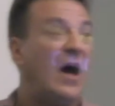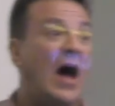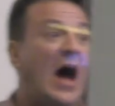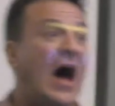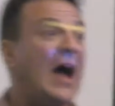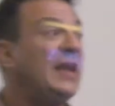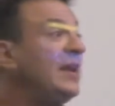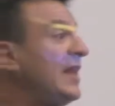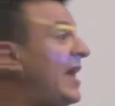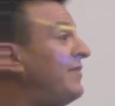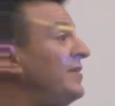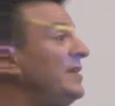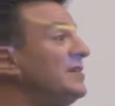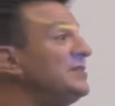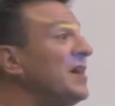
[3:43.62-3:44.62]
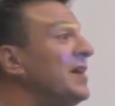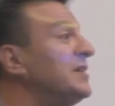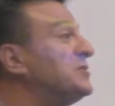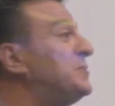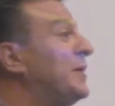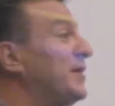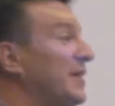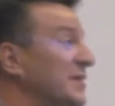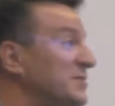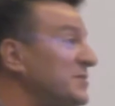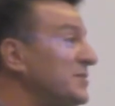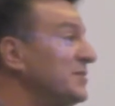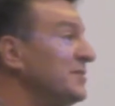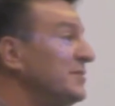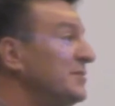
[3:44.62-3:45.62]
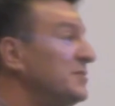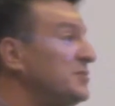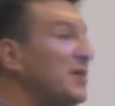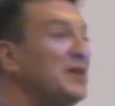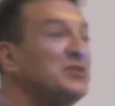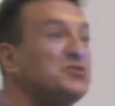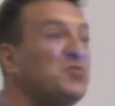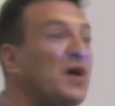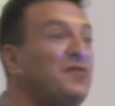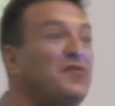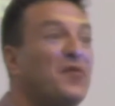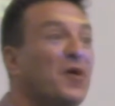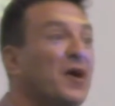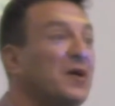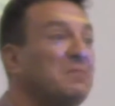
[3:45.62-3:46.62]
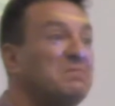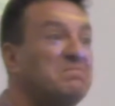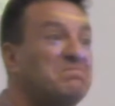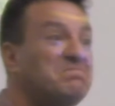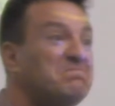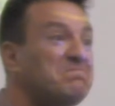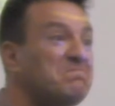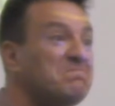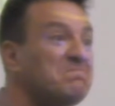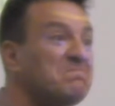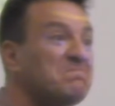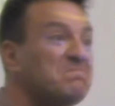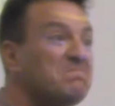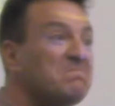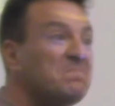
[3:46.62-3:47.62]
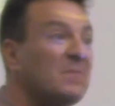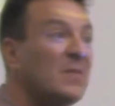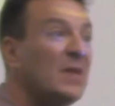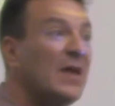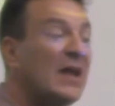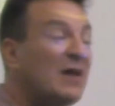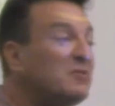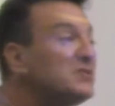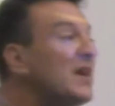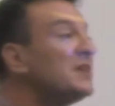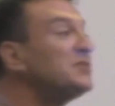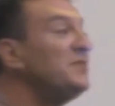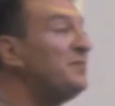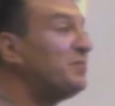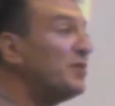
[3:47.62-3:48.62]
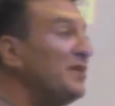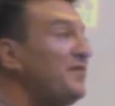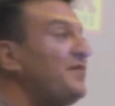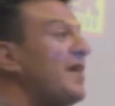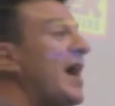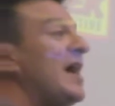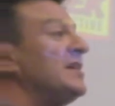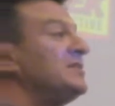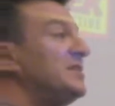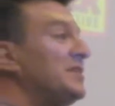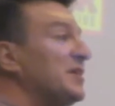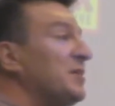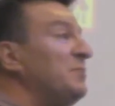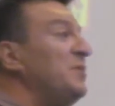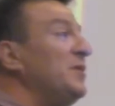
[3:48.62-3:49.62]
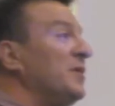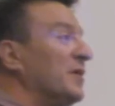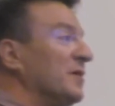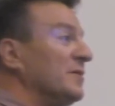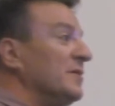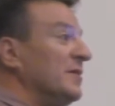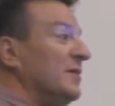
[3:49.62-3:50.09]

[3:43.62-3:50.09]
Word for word: I didn't have any design experience, so I just went for it. And I was actually pretty fast at the computer.